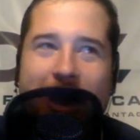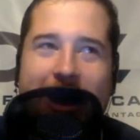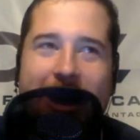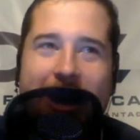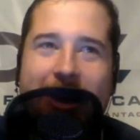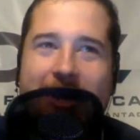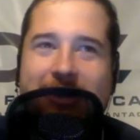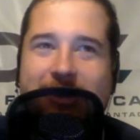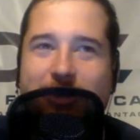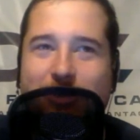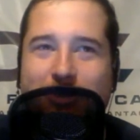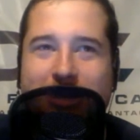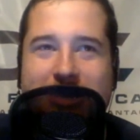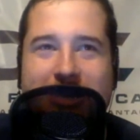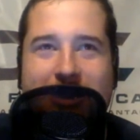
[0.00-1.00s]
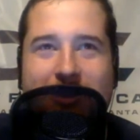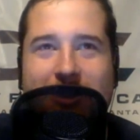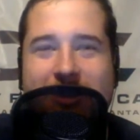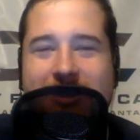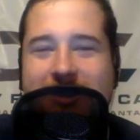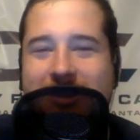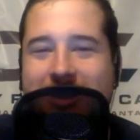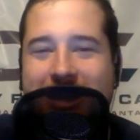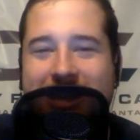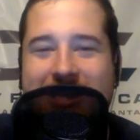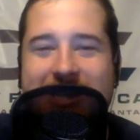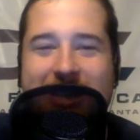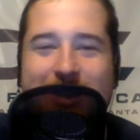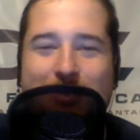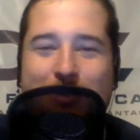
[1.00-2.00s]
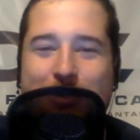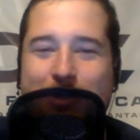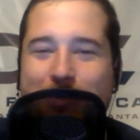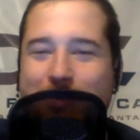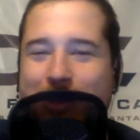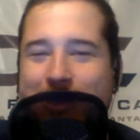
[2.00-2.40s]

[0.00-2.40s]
I lost all my cigarettes in the dice game. Remember?